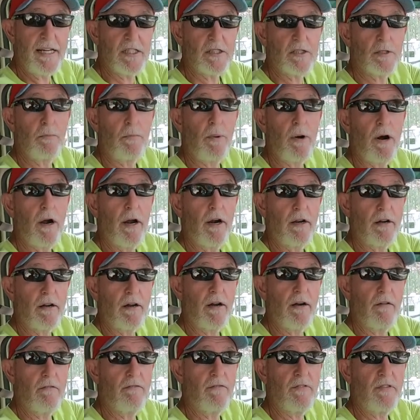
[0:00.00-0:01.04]
It's part
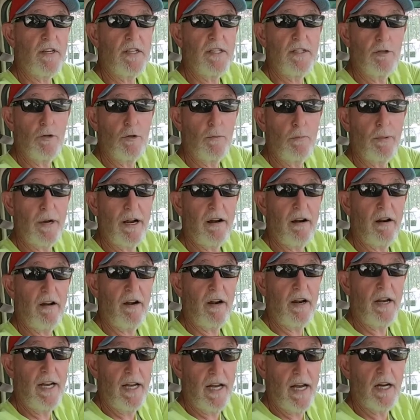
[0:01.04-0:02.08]
of the
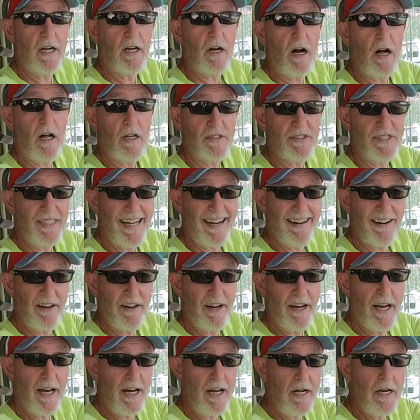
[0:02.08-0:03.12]
Newberry
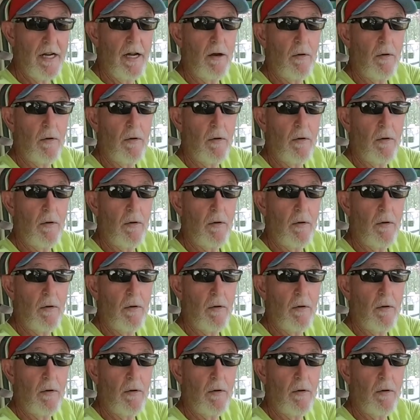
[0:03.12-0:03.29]
caldera,